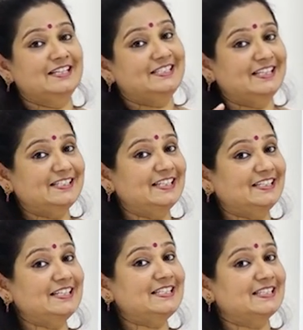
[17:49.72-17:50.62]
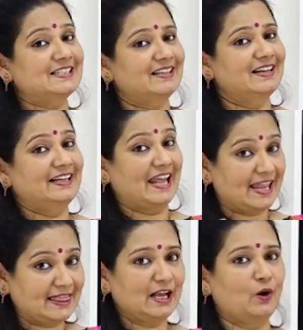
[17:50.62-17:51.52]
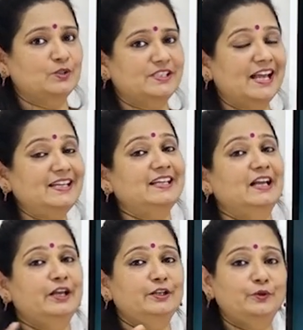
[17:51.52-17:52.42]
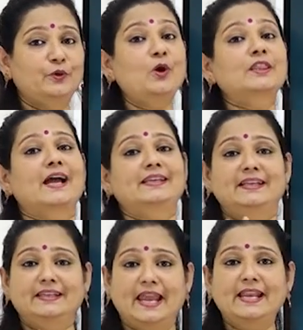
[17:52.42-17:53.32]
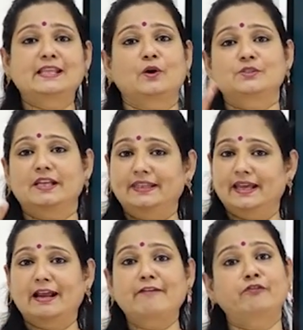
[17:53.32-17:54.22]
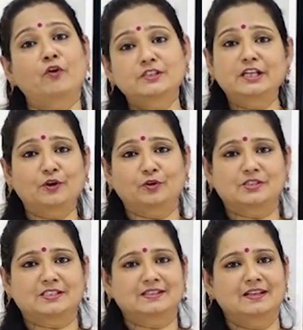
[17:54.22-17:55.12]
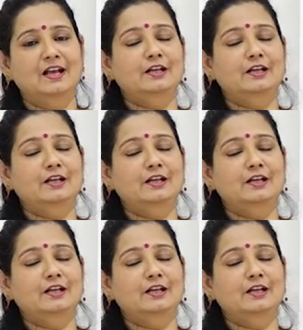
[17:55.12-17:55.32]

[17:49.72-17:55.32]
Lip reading: Since it is 10,000, you know that in 10,000 there are 4 zeros.